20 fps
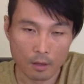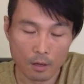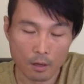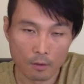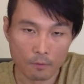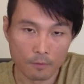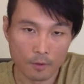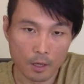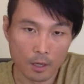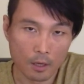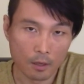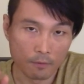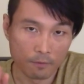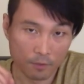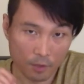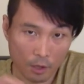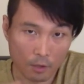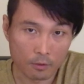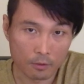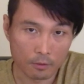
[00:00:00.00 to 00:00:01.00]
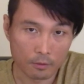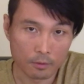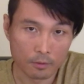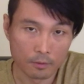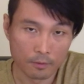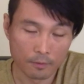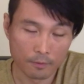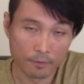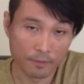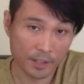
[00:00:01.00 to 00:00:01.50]
of vlog
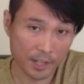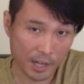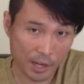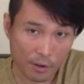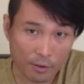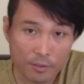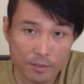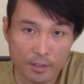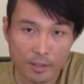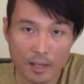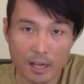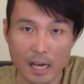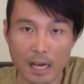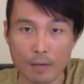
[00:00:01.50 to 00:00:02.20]
videos,